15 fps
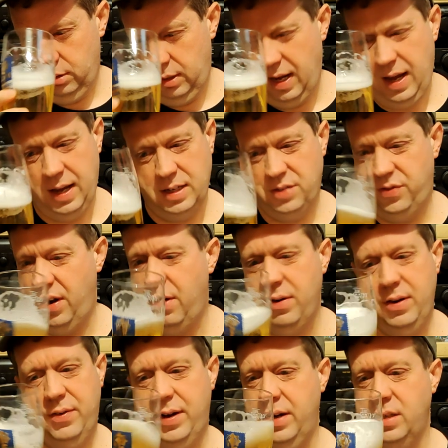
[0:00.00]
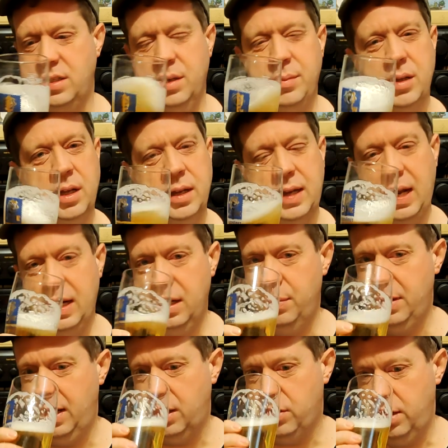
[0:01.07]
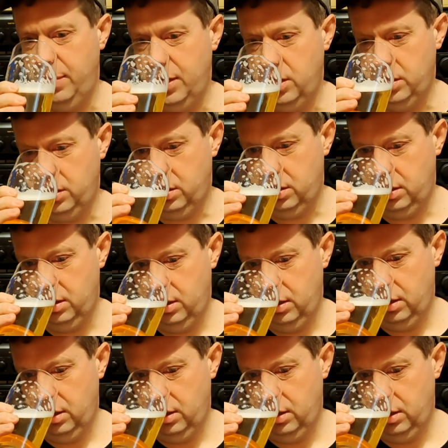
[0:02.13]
Yeah, it's very, very similar. Again, a little bit of that creaminess,